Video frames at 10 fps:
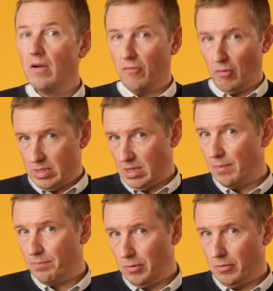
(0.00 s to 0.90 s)
For
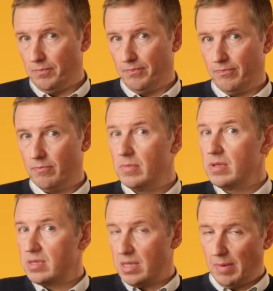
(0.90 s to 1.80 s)
example,
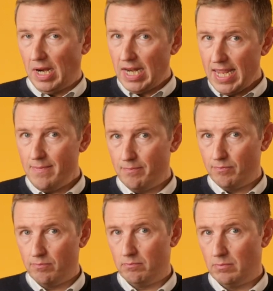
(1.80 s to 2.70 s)
similarly,
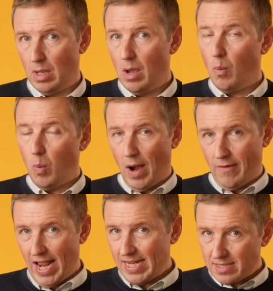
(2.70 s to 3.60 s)

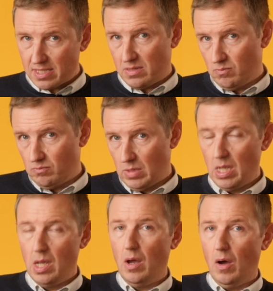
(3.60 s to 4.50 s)
whereas,
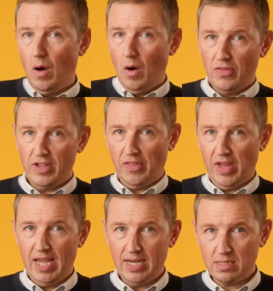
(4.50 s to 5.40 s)
on the other
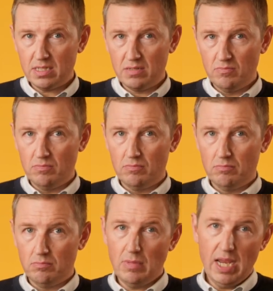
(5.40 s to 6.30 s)
hand,
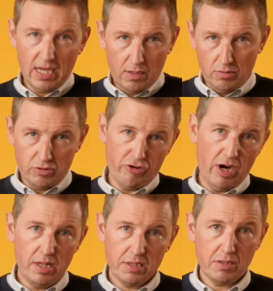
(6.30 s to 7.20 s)
in
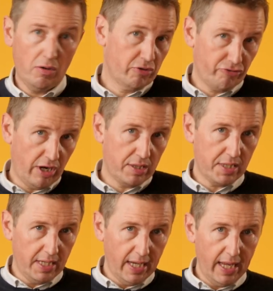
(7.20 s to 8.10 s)
contrast,
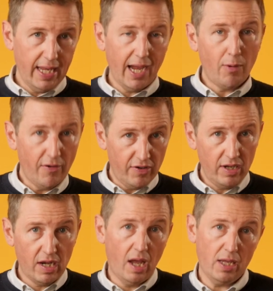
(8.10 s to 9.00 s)
contrastingly, however,
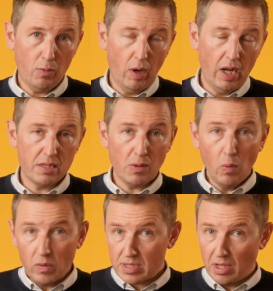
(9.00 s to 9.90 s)
likewise,
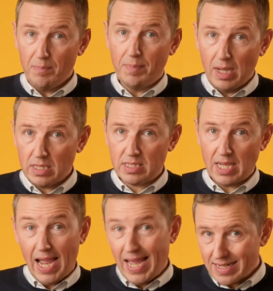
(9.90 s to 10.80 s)
also, but,
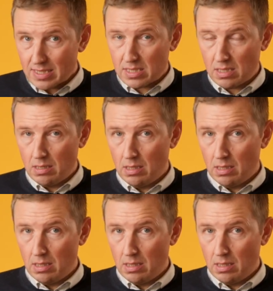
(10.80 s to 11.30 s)
and.